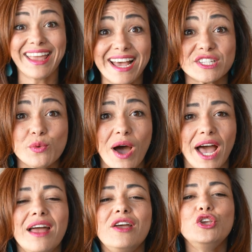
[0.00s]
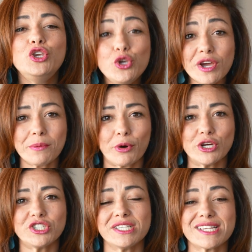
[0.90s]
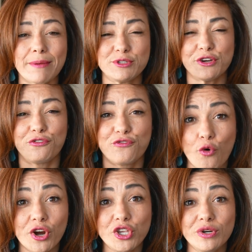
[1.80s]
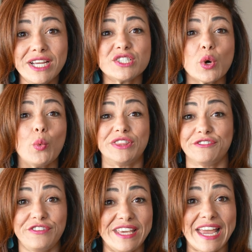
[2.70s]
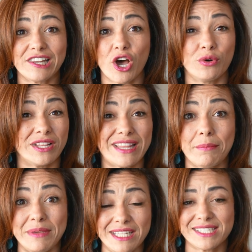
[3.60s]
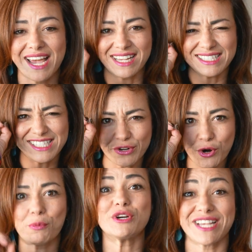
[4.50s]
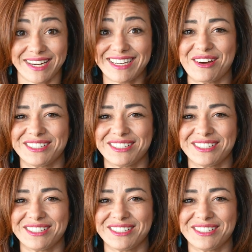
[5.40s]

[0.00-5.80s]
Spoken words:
guess what? You can purchase up to 4 units with a VA loan. That means 0% down.